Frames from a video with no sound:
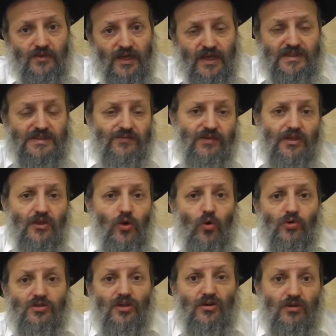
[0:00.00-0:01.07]
It's even
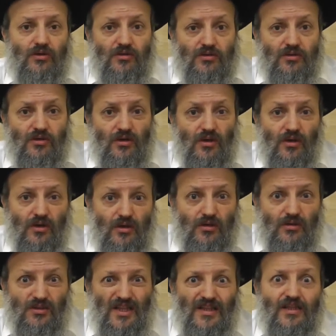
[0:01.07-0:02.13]
lower than earth.
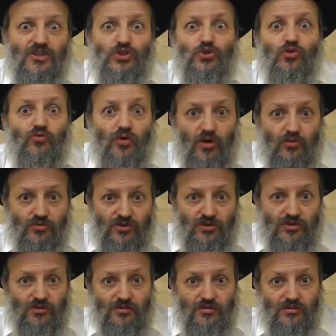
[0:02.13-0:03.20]
Earth at least
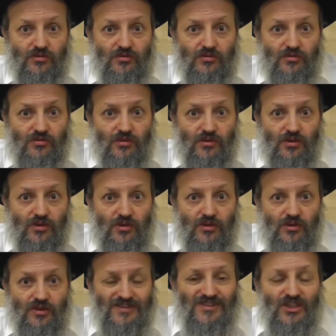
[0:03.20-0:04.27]
grows.
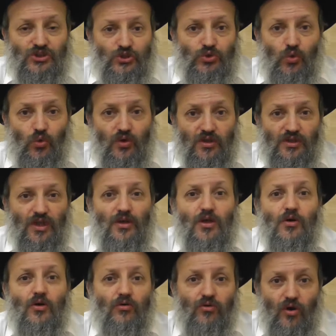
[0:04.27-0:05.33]
It's a soil that
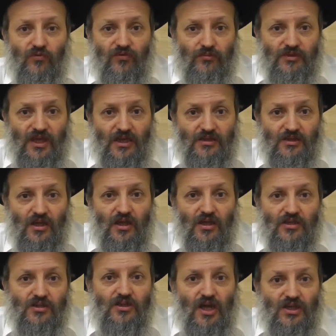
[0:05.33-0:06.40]
can grow from that.
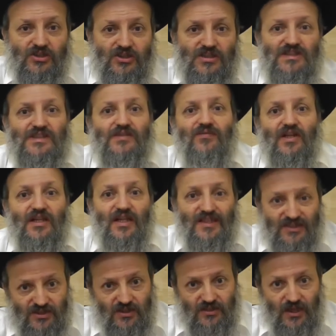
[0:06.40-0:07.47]
Dust is even
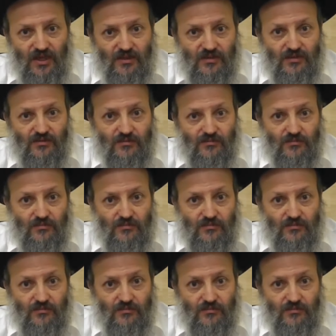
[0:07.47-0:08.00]
less than that.